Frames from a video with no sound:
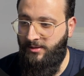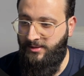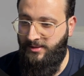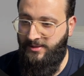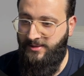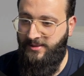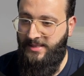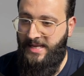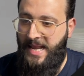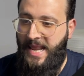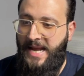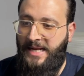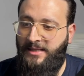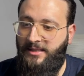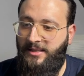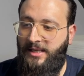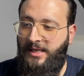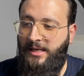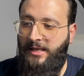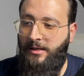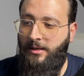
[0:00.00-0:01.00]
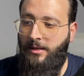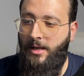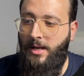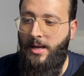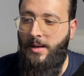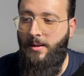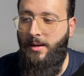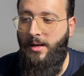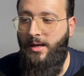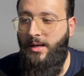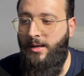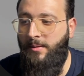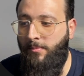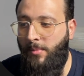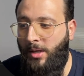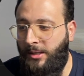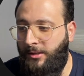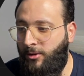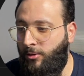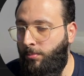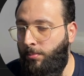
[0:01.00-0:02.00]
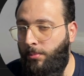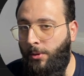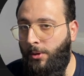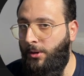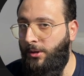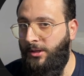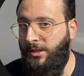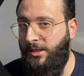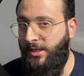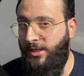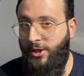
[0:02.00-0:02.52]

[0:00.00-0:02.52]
selecting uh, multiple